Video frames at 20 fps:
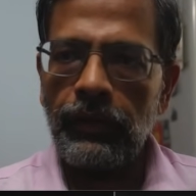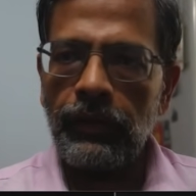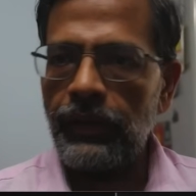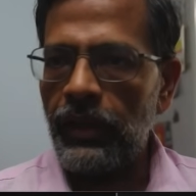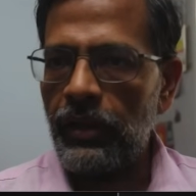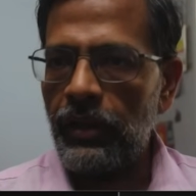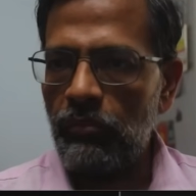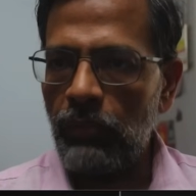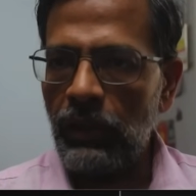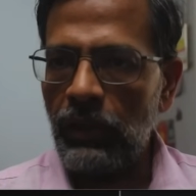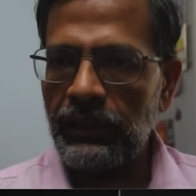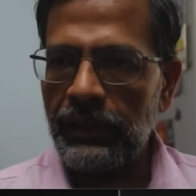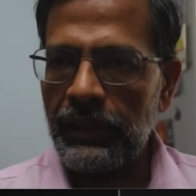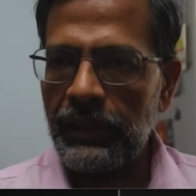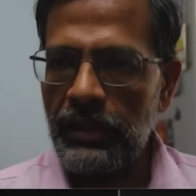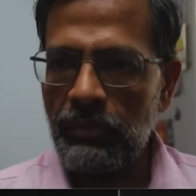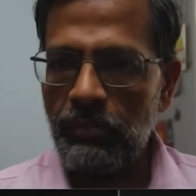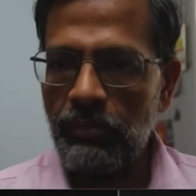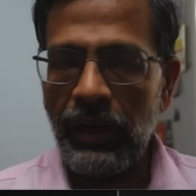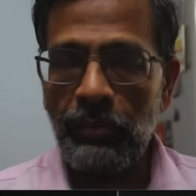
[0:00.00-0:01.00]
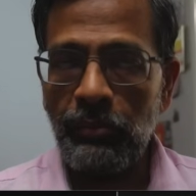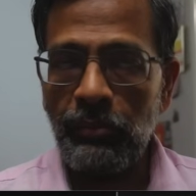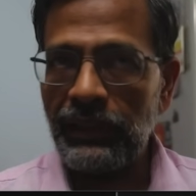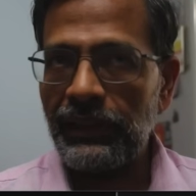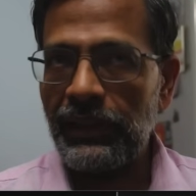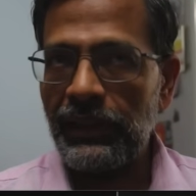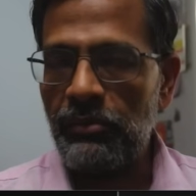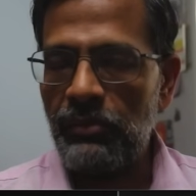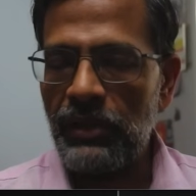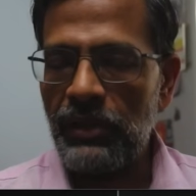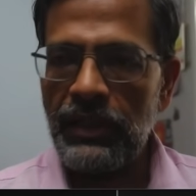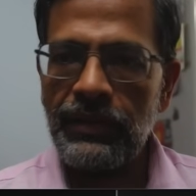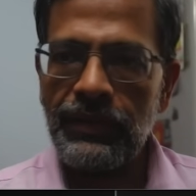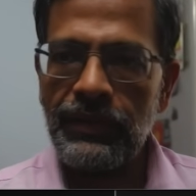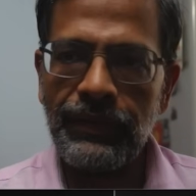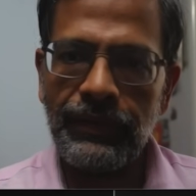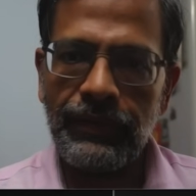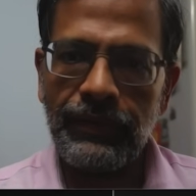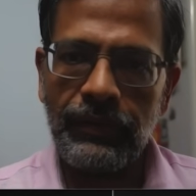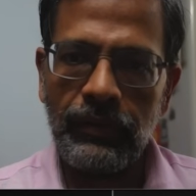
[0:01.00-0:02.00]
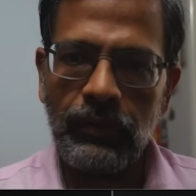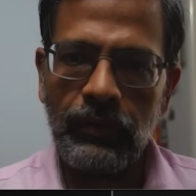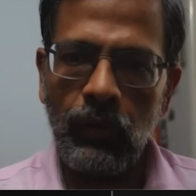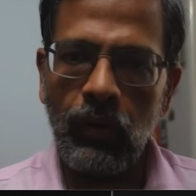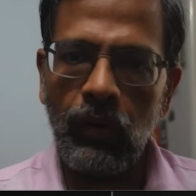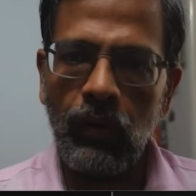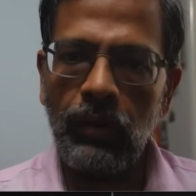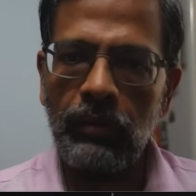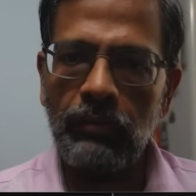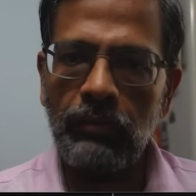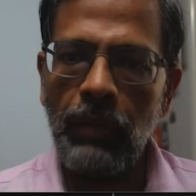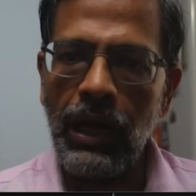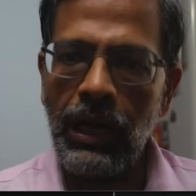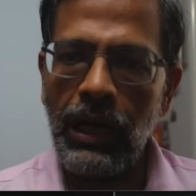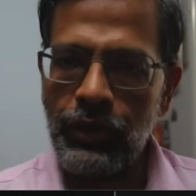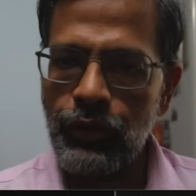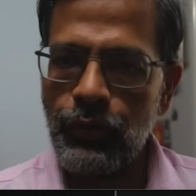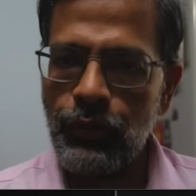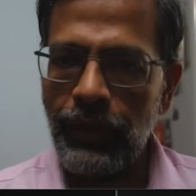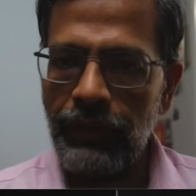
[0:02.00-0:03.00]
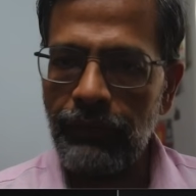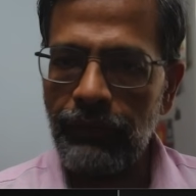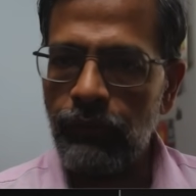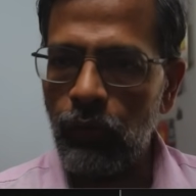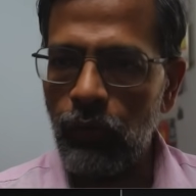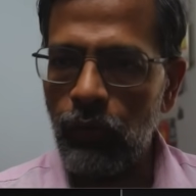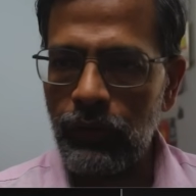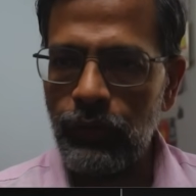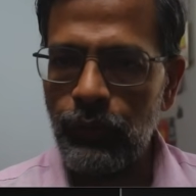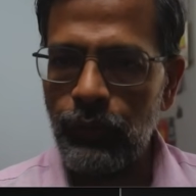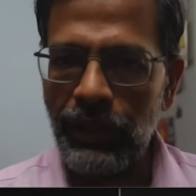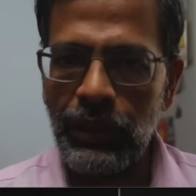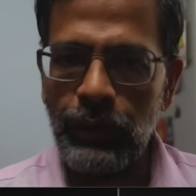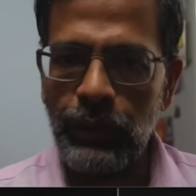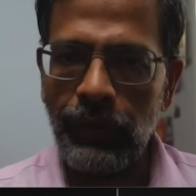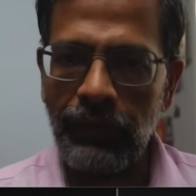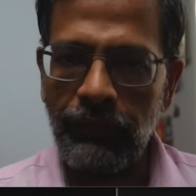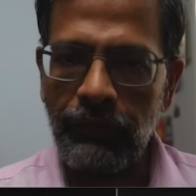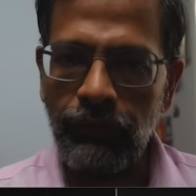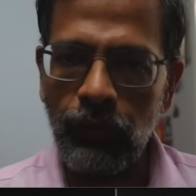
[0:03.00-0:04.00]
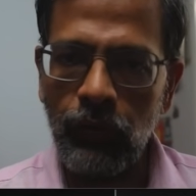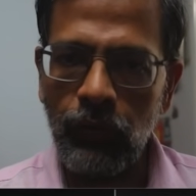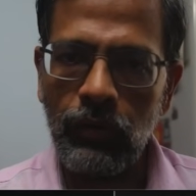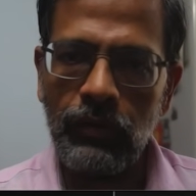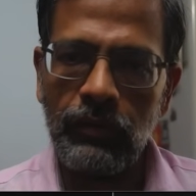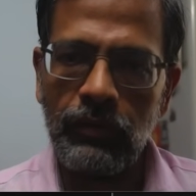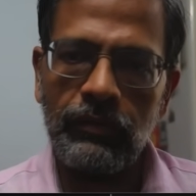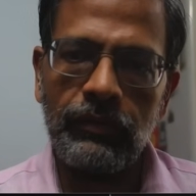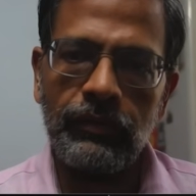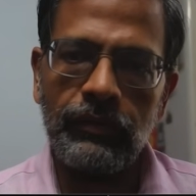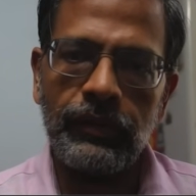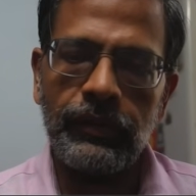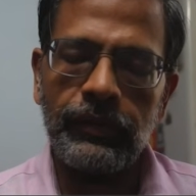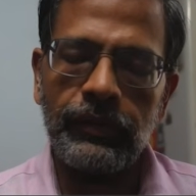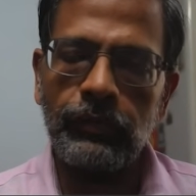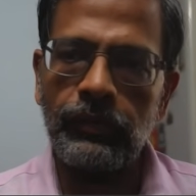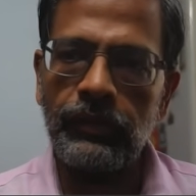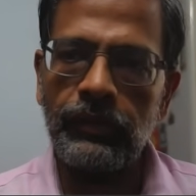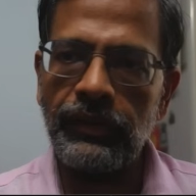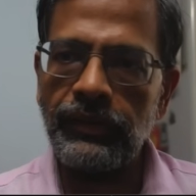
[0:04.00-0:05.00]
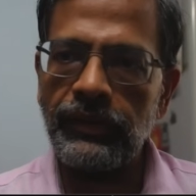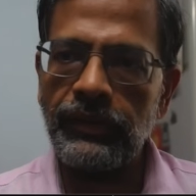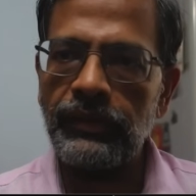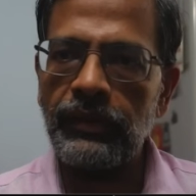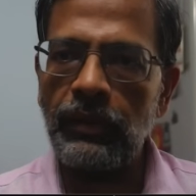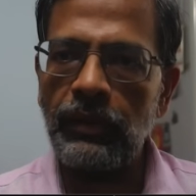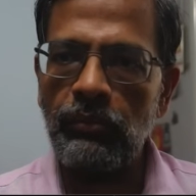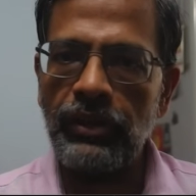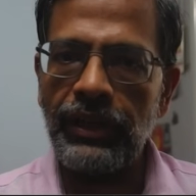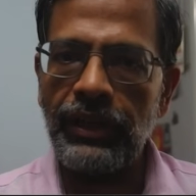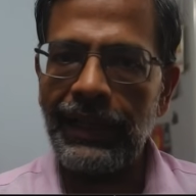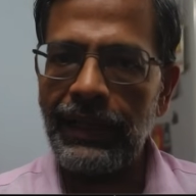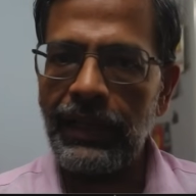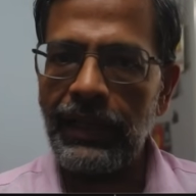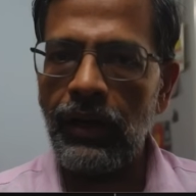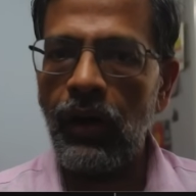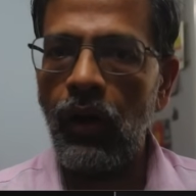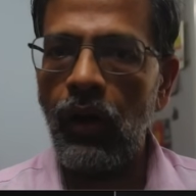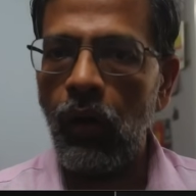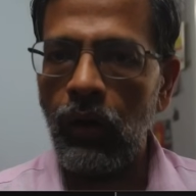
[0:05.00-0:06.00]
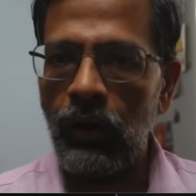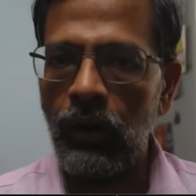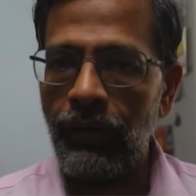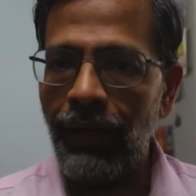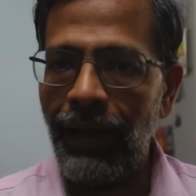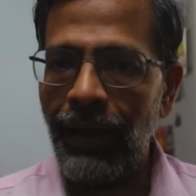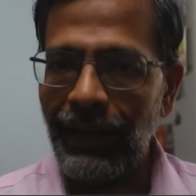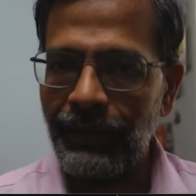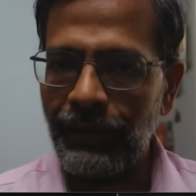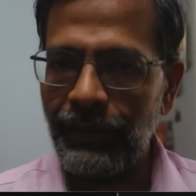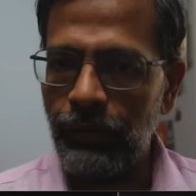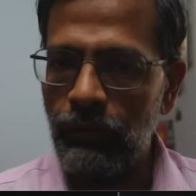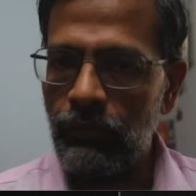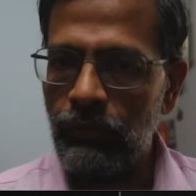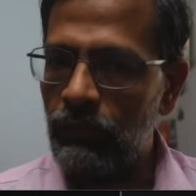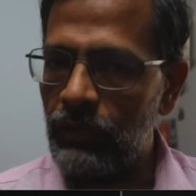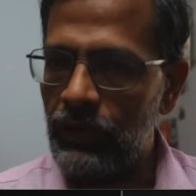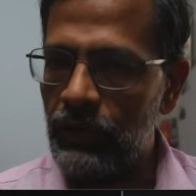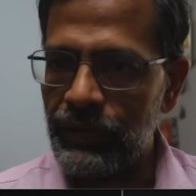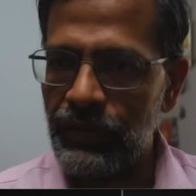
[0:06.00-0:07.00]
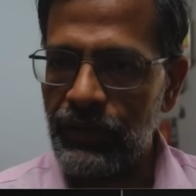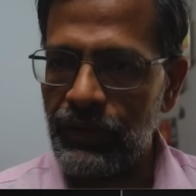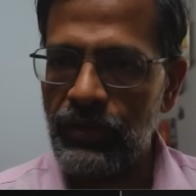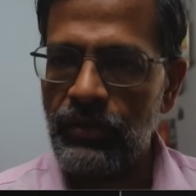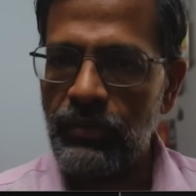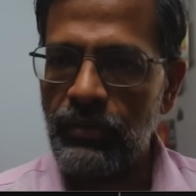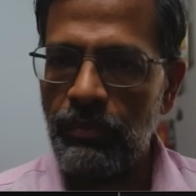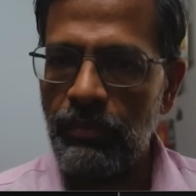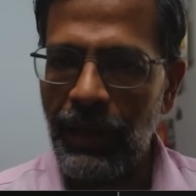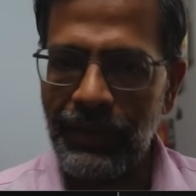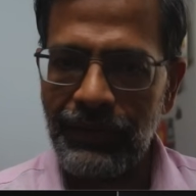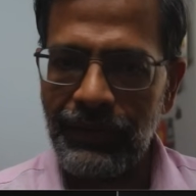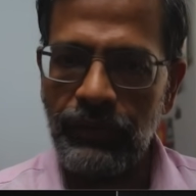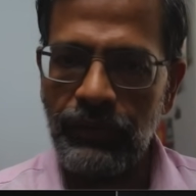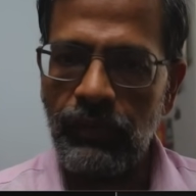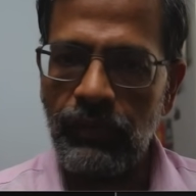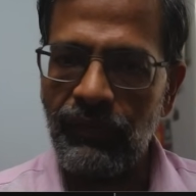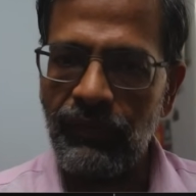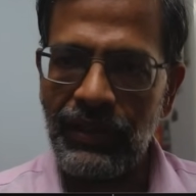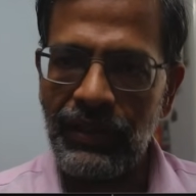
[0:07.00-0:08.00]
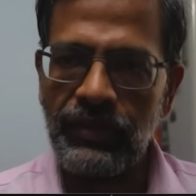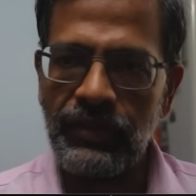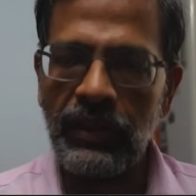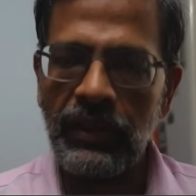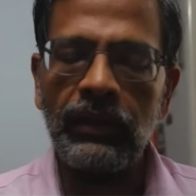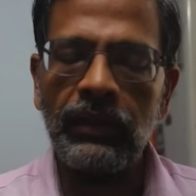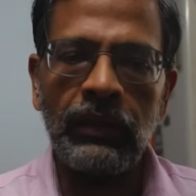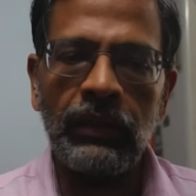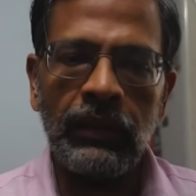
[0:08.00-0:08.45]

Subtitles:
their bi-monthly meets on March 24th, 2024. So this is some data on active versus passive investing.